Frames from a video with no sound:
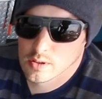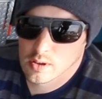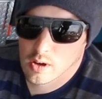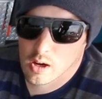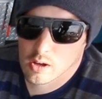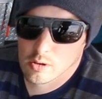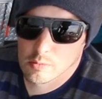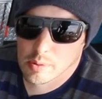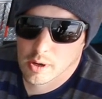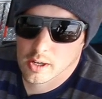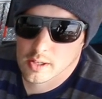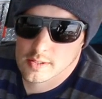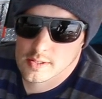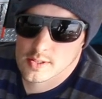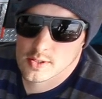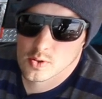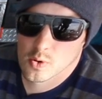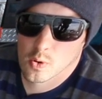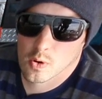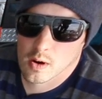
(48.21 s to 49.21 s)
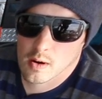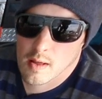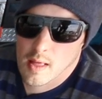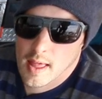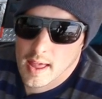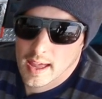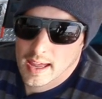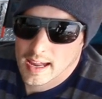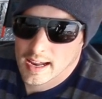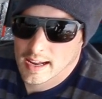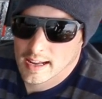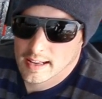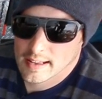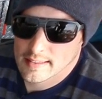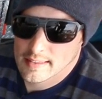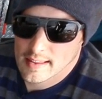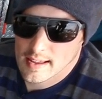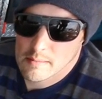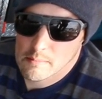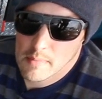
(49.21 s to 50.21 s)
an auto parts store
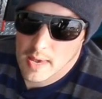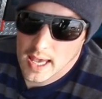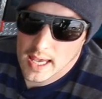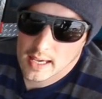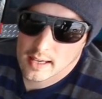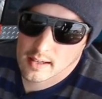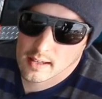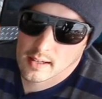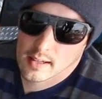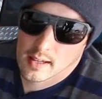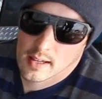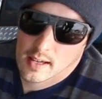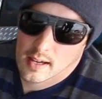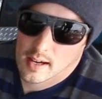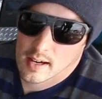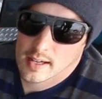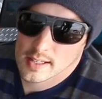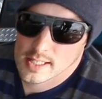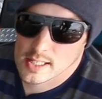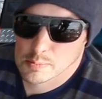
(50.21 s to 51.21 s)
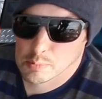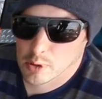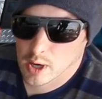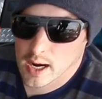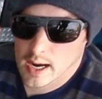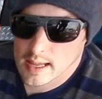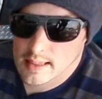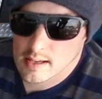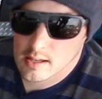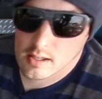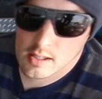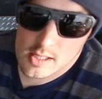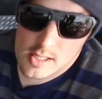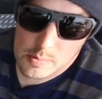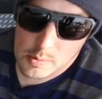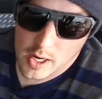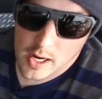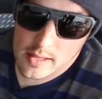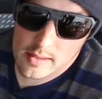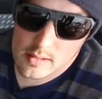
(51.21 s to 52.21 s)
and they make spray that you can
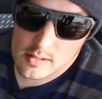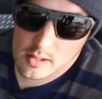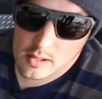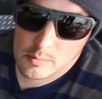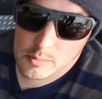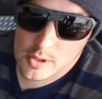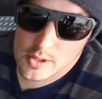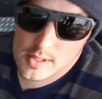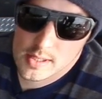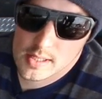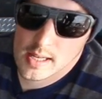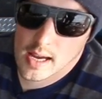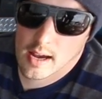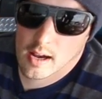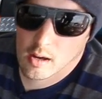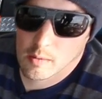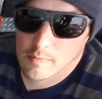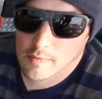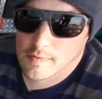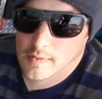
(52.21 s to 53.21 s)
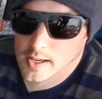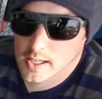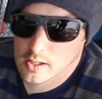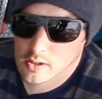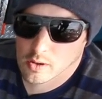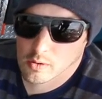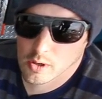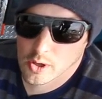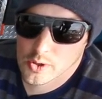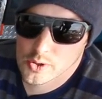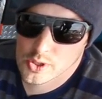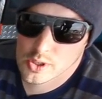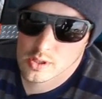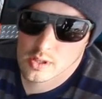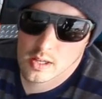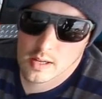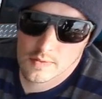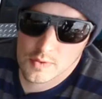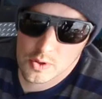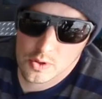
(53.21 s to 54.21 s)
spray on the terminals to help fight corrosion
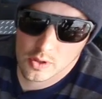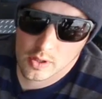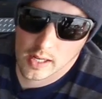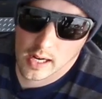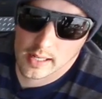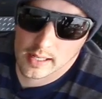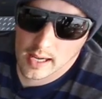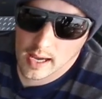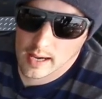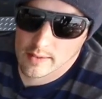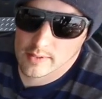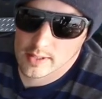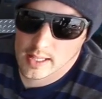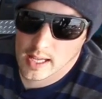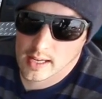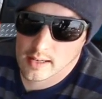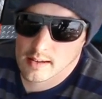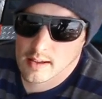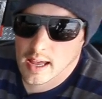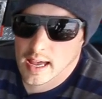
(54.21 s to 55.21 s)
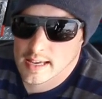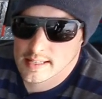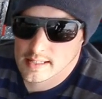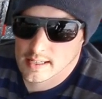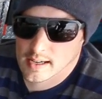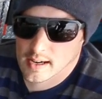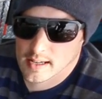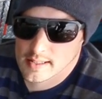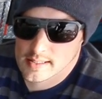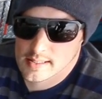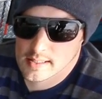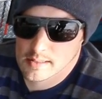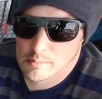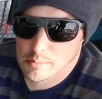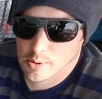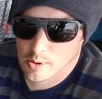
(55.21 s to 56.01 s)
if you're kind of having that as a constant